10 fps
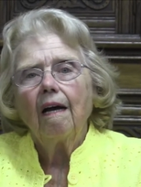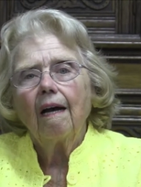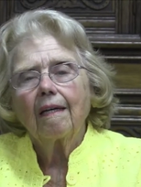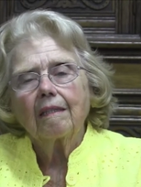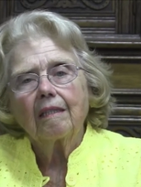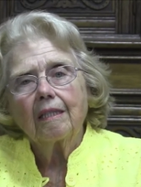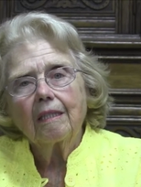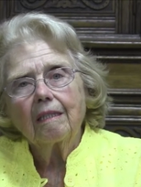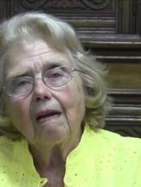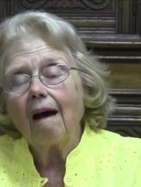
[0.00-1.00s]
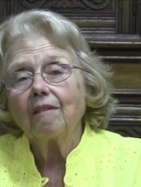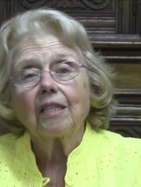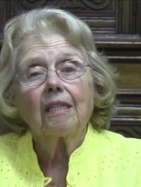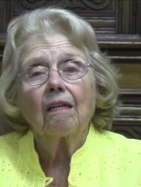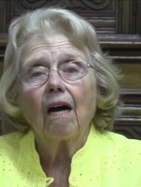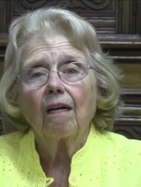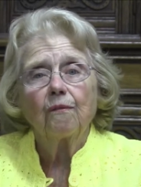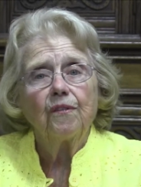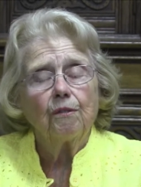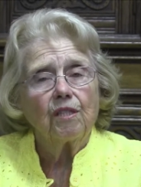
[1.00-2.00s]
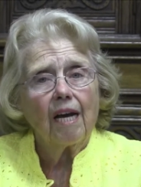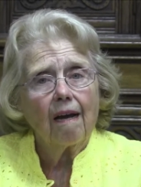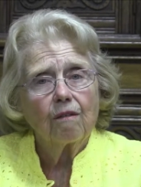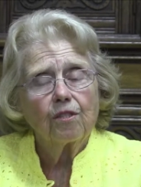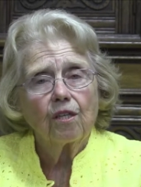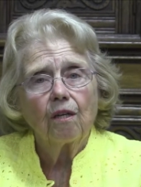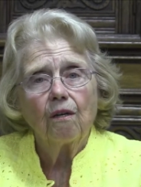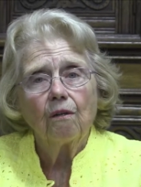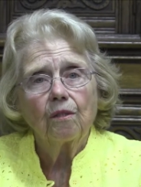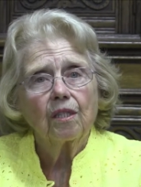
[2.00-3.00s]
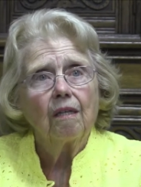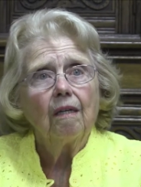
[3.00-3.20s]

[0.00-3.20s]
and I've still got a few tangelos